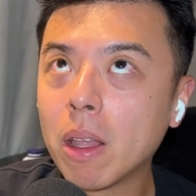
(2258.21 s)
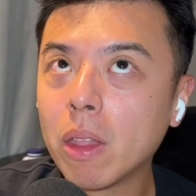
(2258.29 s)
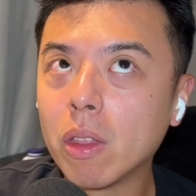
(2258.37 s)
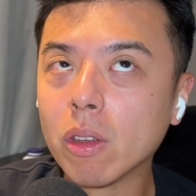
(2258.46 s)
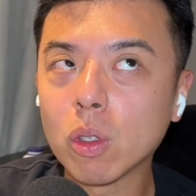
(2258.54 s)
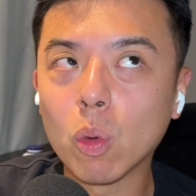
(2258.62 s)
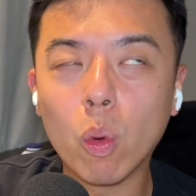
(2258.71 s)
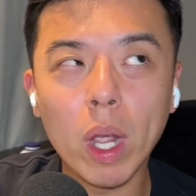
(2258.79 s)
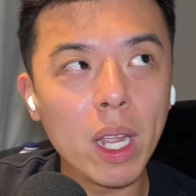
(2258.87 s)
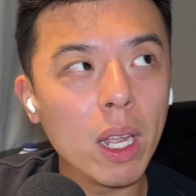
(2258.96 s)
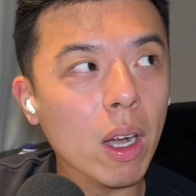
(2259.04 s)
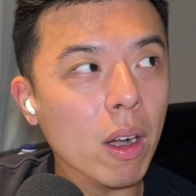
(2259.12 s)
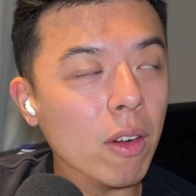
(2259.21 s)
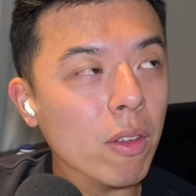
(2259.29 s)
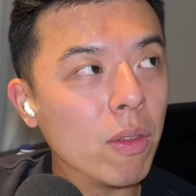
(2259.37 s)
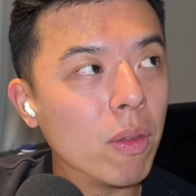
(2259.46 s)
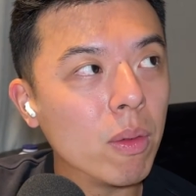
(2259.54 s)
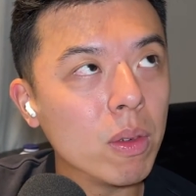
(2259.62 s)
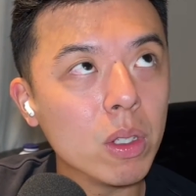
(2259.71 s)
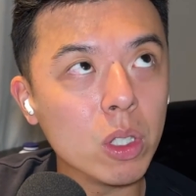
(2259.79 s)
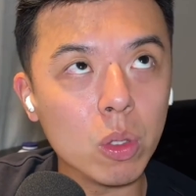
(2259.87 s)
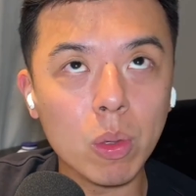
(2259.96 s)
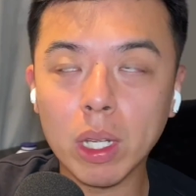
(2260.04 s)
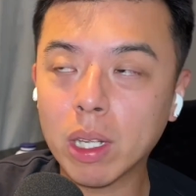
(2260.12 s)
there's a way of
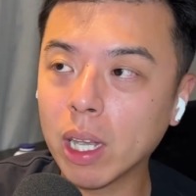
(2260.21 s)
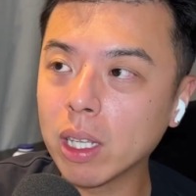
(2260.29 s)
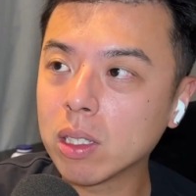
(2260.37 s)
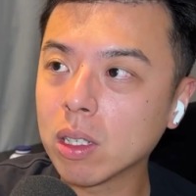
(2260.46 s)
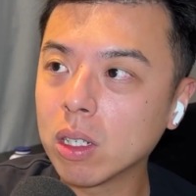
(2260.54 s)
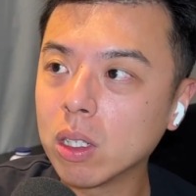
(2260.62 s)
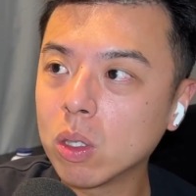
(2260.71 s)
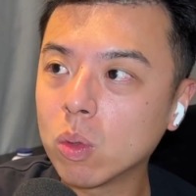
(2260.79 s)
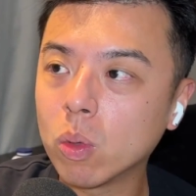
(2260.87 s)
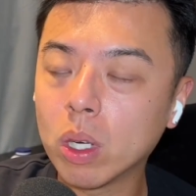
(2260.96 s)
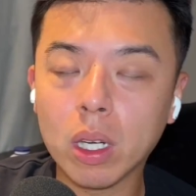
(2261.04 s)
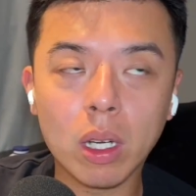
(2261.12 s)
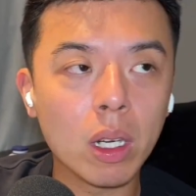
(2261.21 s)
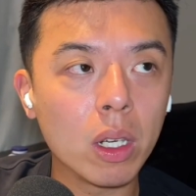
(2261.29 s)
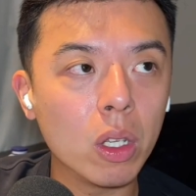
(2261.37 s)
doing case studies where